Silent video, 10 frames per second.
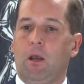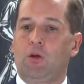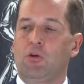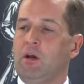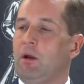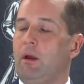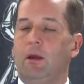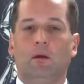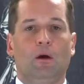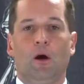you're going to,
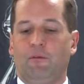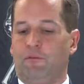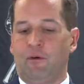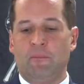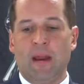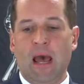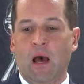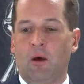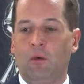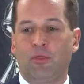from
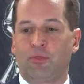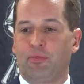now